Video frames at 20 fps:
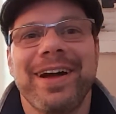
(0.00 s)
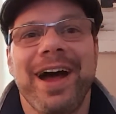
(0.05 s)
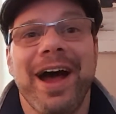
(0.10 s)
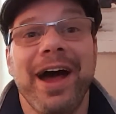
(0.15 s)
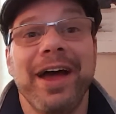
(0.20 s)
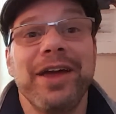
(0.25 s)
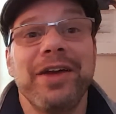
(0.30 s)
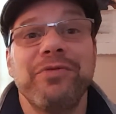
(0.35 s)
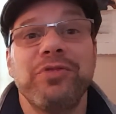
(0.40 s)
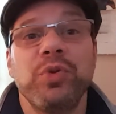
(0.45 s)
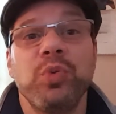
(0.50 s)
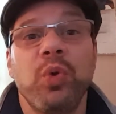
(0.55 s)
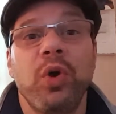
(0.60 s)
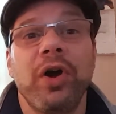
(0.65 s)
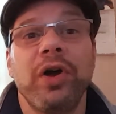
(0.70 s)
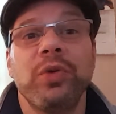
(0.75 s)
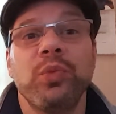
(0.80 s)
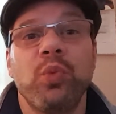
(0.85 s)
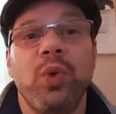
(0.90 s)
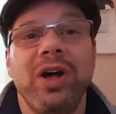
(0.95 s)
Hi
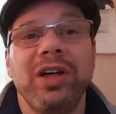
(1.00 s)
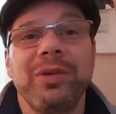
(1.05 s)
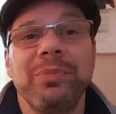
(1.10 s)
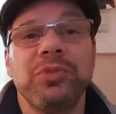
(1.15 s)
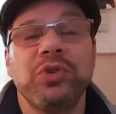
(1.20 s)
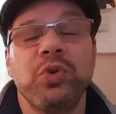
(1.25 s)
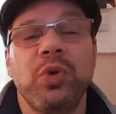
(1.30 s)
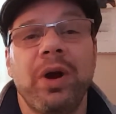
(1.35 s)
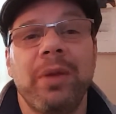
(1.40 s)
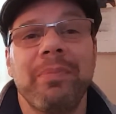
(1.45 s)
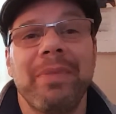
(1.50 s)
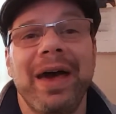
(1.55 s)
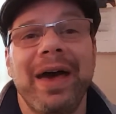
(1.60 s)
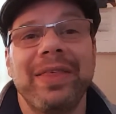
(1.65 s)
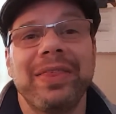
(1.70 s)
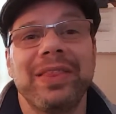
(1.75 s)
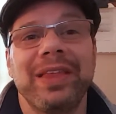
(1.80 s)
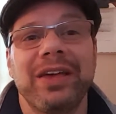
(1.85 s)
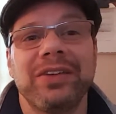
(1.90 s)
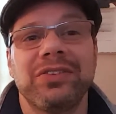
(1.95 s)
everyone, welcome to our
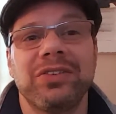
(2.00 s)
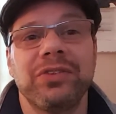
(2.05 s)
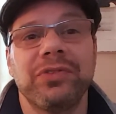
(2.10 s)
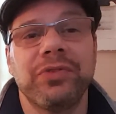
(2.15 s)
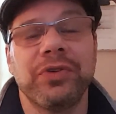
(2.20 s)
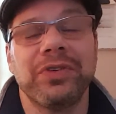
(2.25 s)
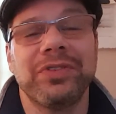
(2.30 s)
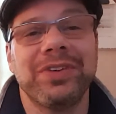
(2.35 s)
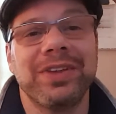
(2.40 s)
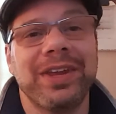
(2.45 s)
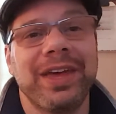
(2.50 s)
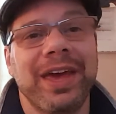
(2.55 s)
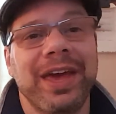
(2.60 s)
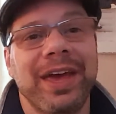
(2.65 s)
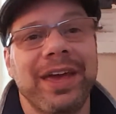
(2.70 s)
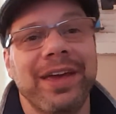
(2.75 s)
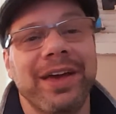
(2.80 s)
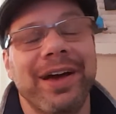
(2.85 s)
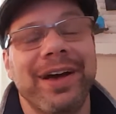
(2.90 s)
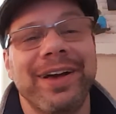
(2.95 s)
math lesson for
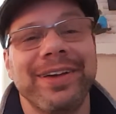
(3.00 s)
today.